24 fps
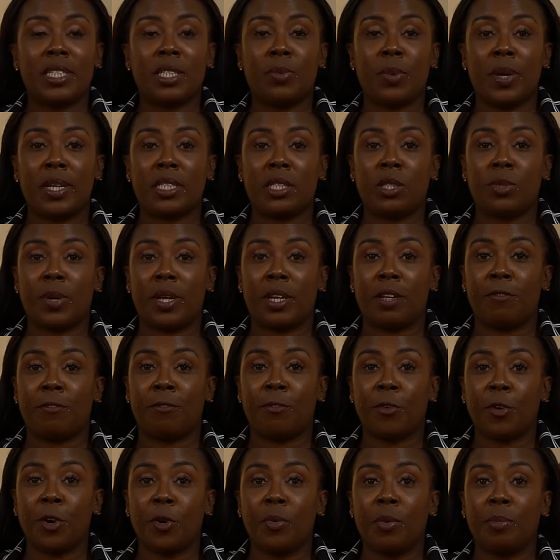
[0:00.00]

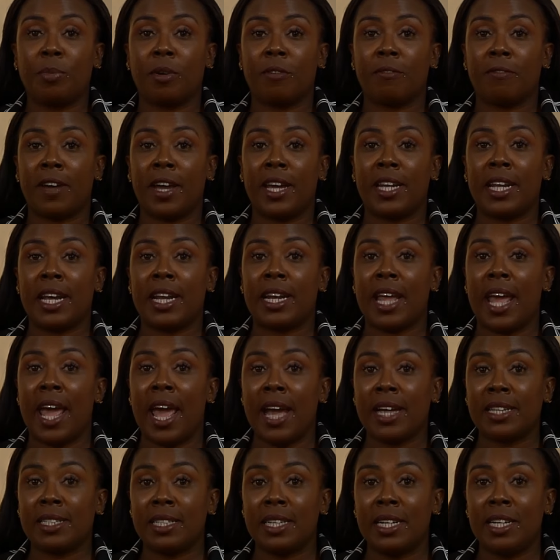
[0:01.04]
2024 will provide an
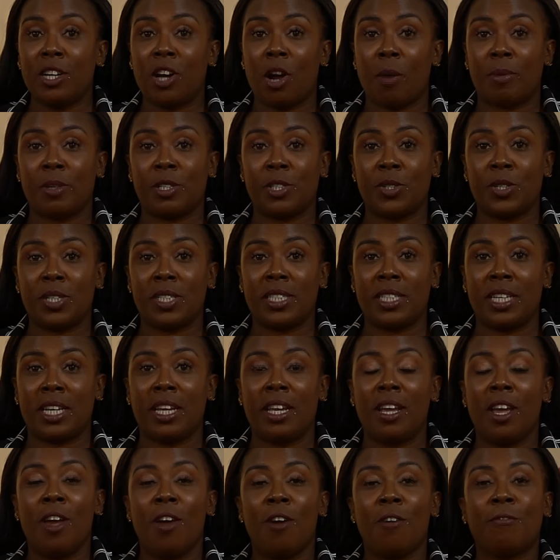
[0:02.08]
excellent
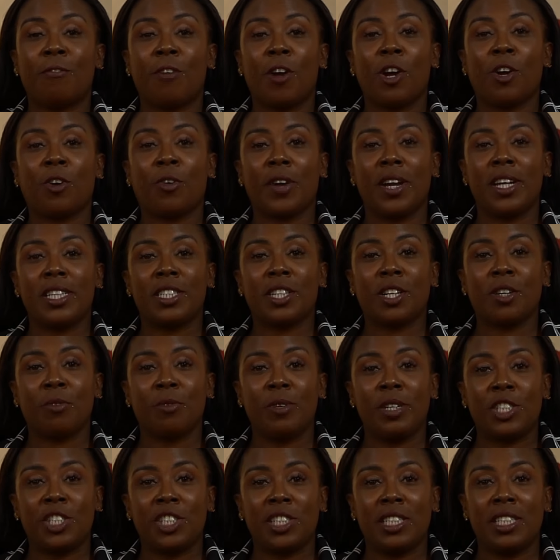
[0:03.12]
opportunity for greater
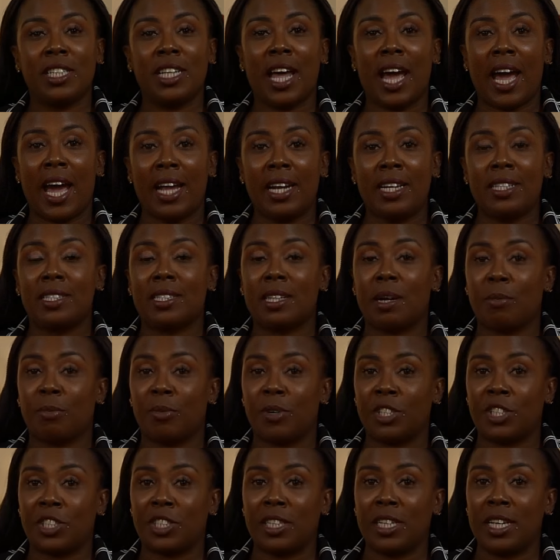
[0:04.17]
regional and
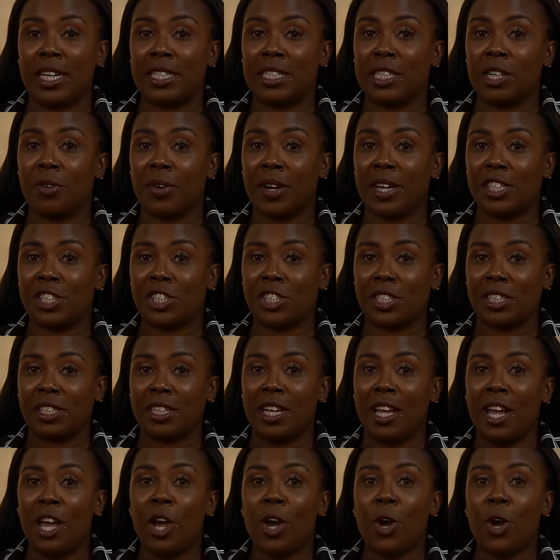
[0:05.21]
sub-regional integration,